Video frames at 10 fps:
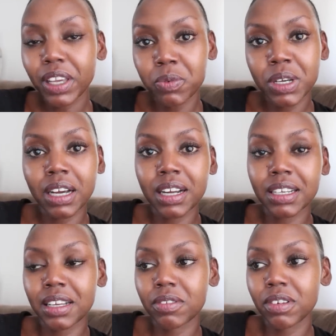and we
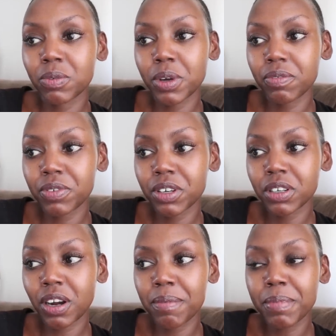can't get wait for you
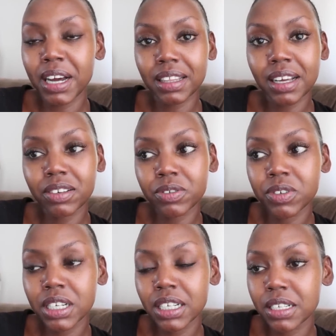to come back. That
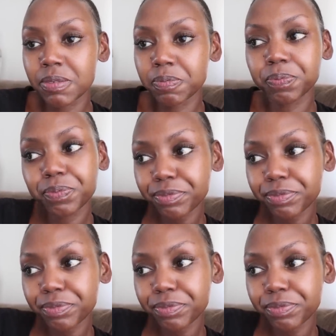really,